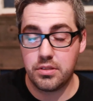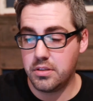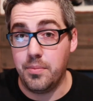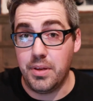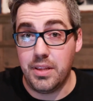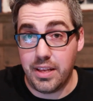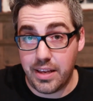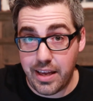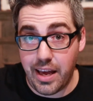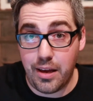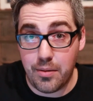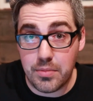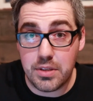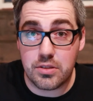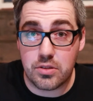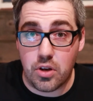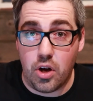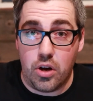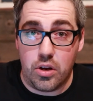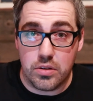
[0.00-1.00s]
I mean, the game is
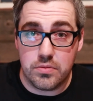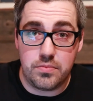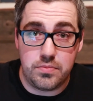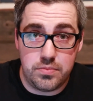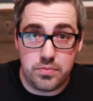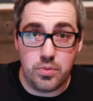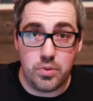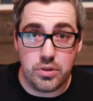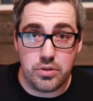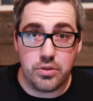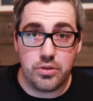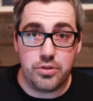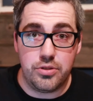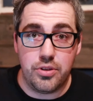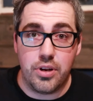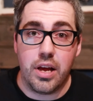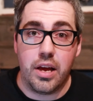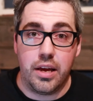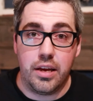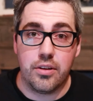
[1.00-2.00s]
called Wizards
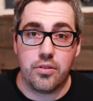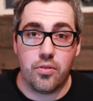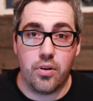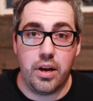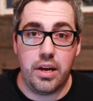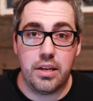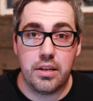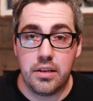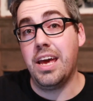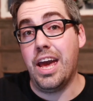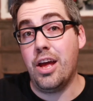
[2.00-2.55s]
Unite, right?